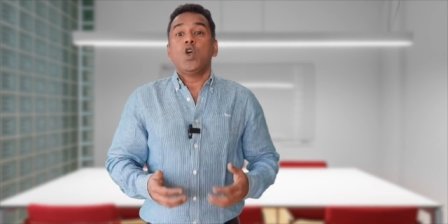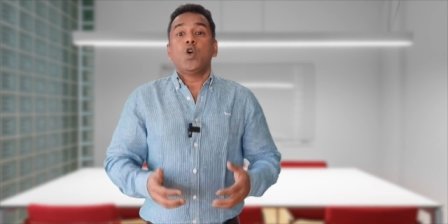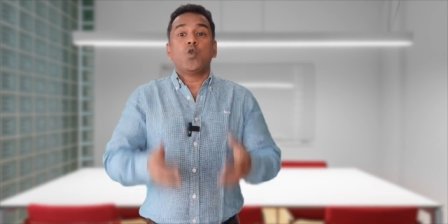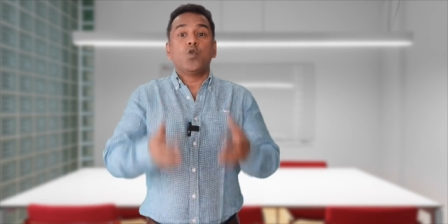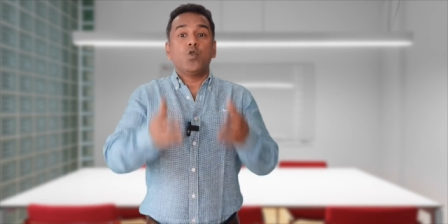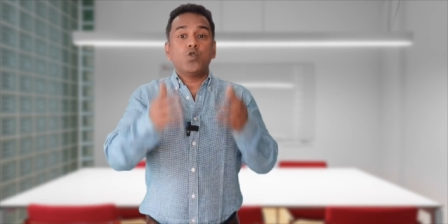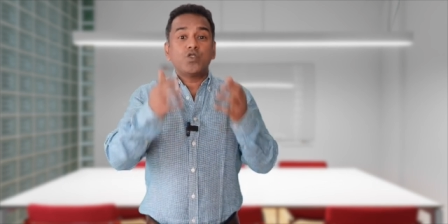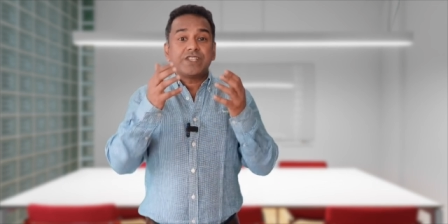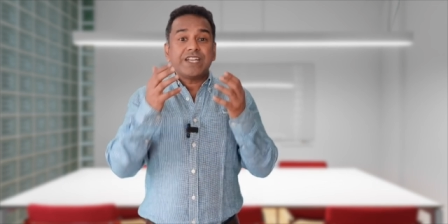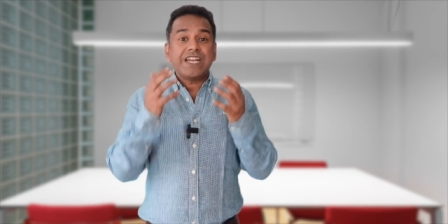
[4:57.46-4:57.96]

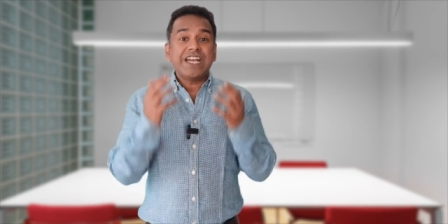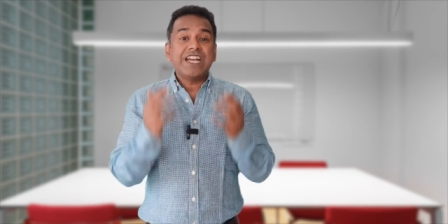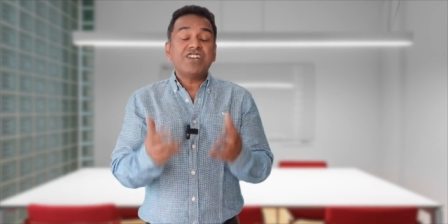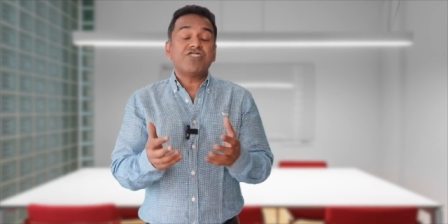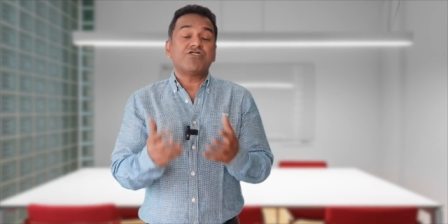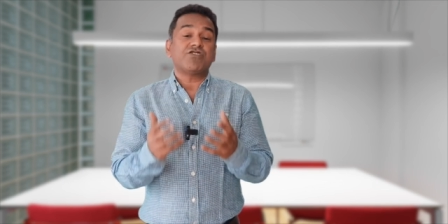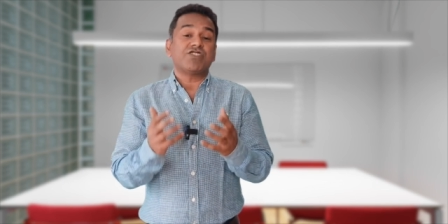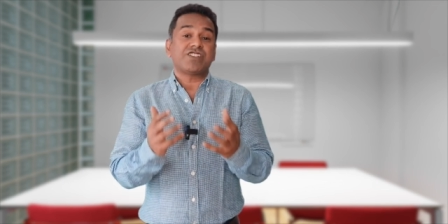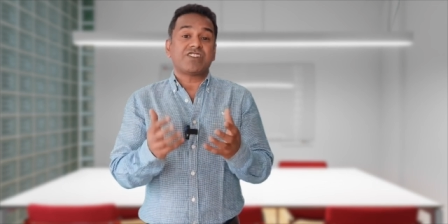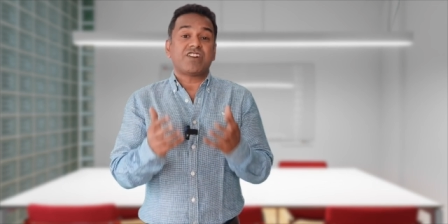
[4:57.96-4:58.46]
Whose
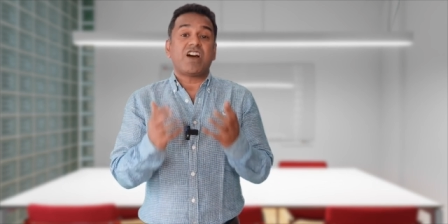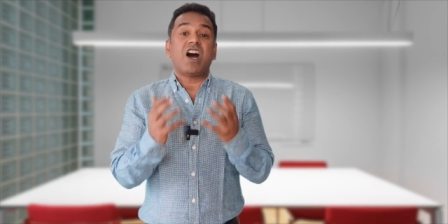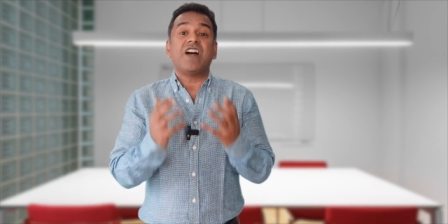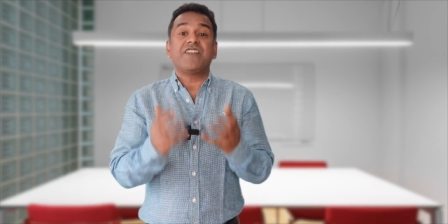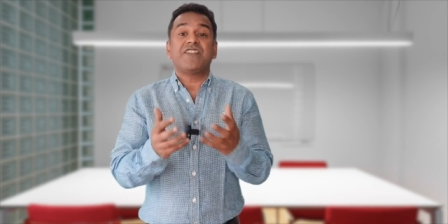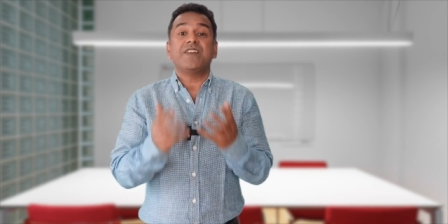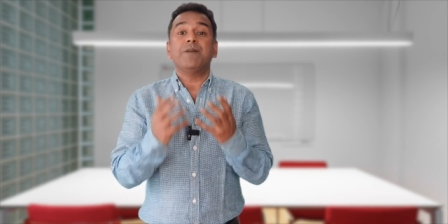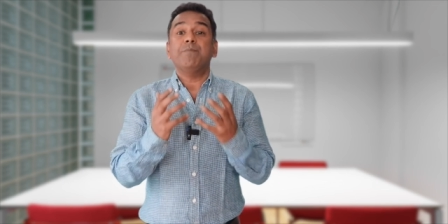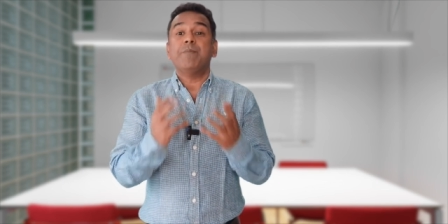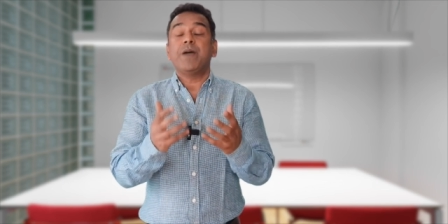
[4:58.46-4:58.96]
interests
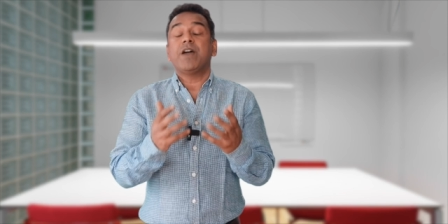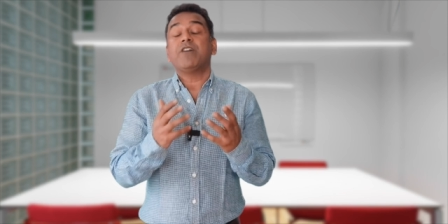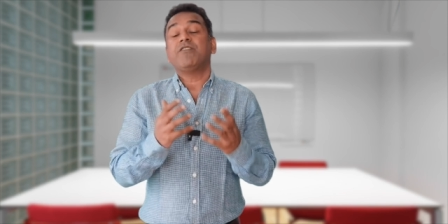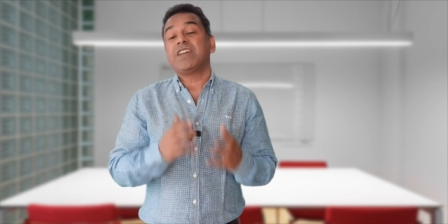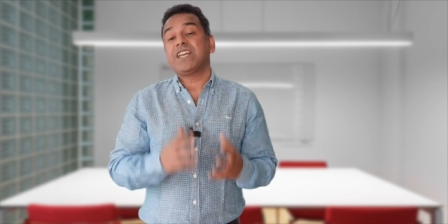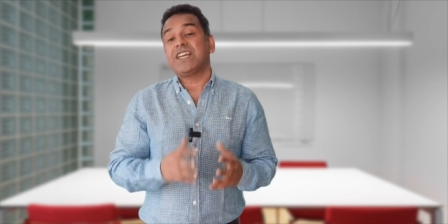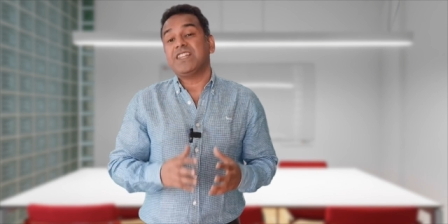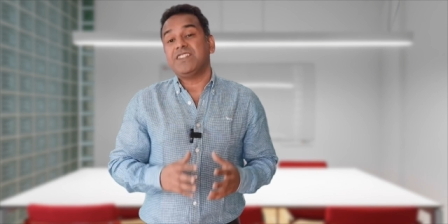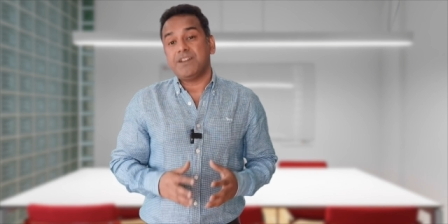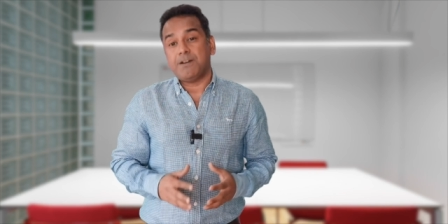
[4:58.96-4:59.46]
are they
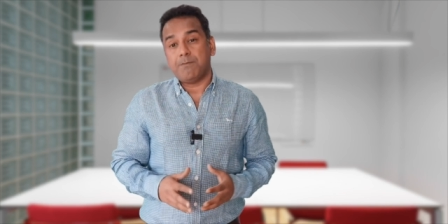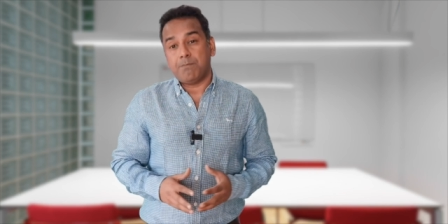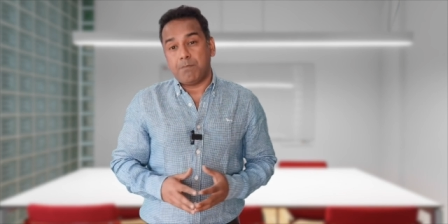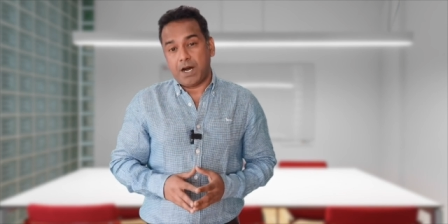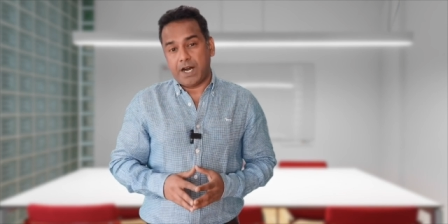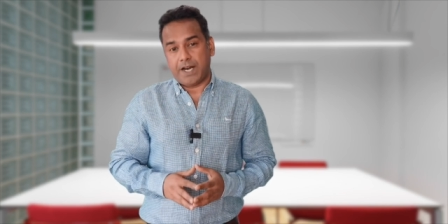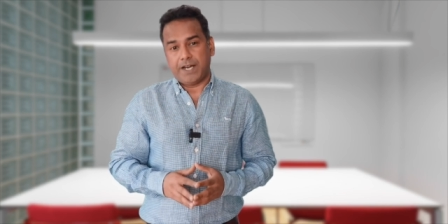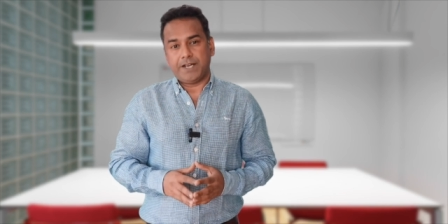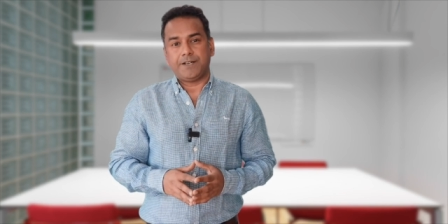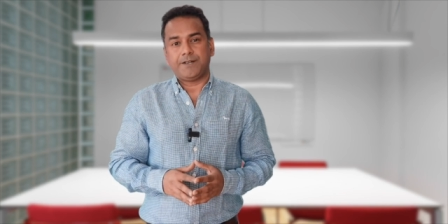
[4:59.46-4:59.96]
bearing in their
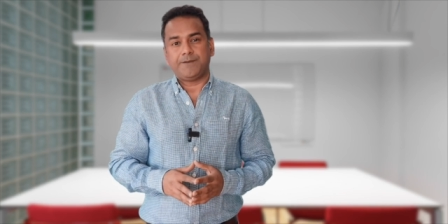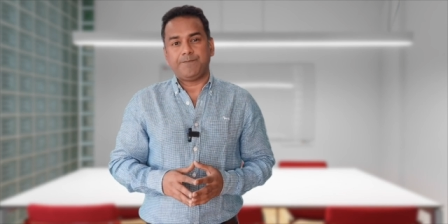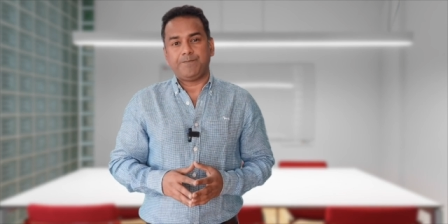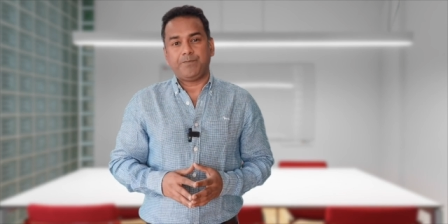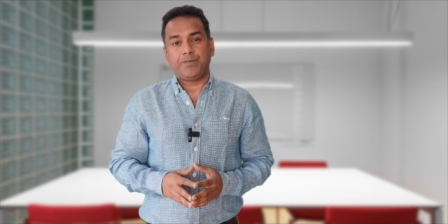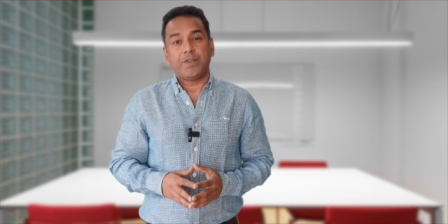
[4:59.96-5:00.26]
mind?